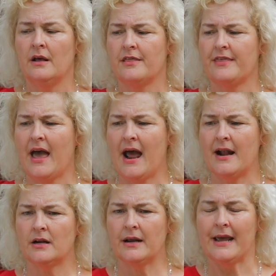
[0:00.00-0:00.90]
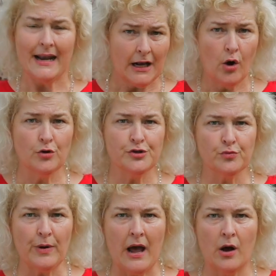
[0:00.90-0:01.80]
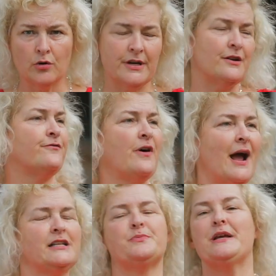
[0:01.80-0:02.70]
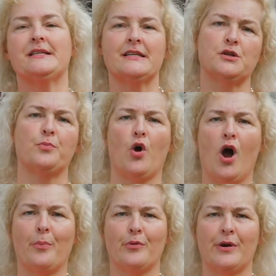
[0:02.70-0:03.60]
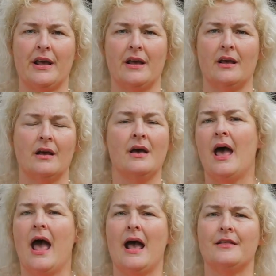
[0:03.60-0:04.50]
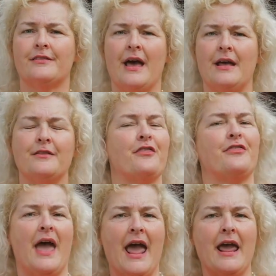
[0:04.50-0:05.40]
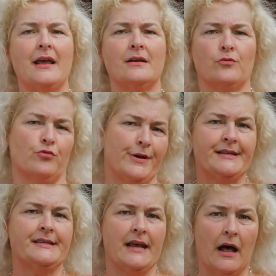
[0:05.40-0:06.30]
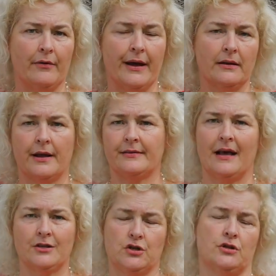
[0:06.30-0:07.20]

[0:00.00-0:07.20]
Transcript: that it goes around and finds pieces of property and then they resell it. That's